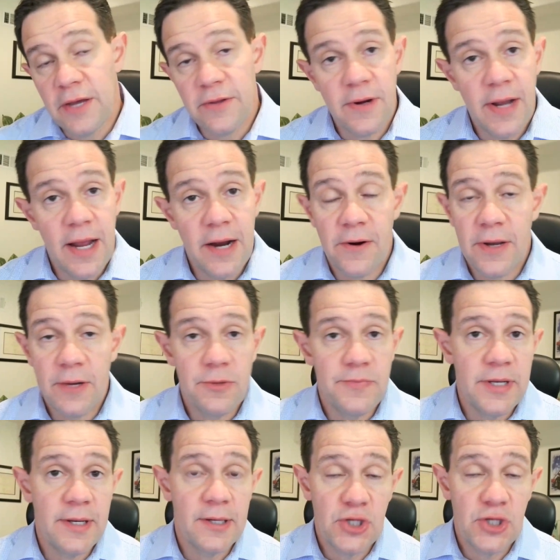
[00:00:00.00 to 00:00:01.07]
other area would
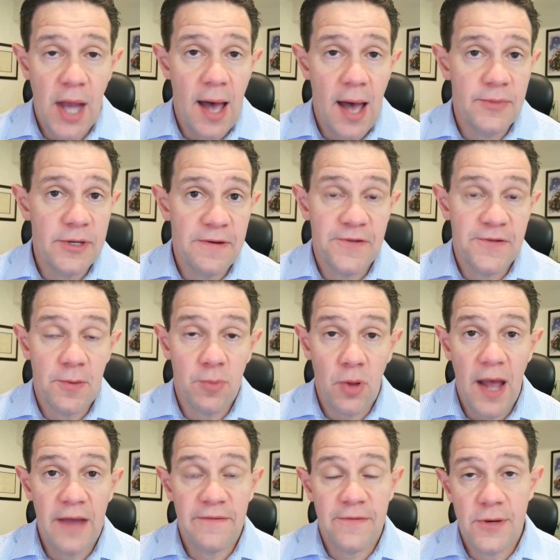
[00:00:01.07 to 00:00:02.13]
be a job. You know, if you're
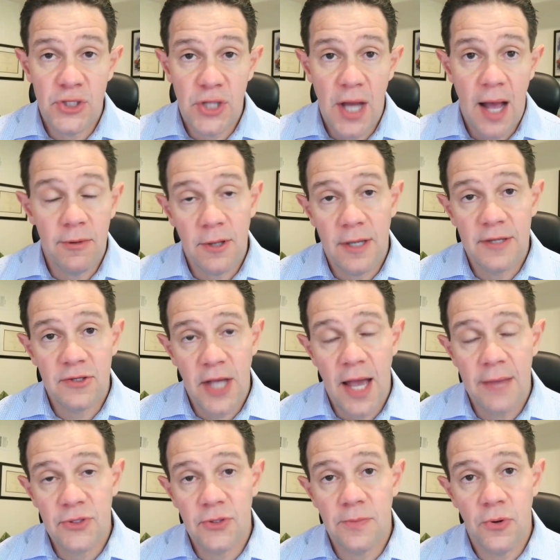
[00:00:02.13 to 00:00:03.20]
applying for a job, a lot of
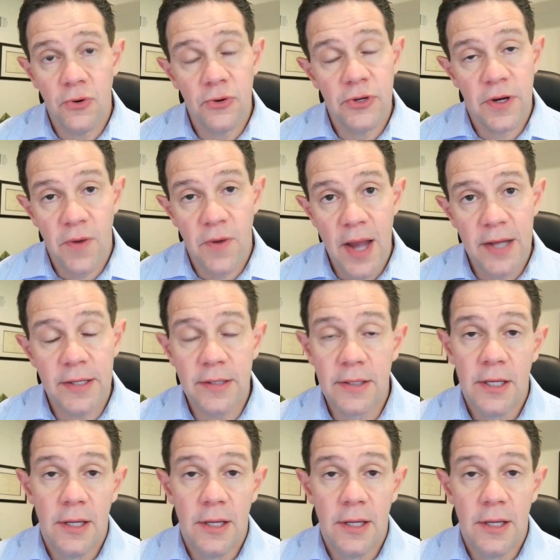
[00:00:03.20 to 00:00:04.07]
times they'll pull your credit.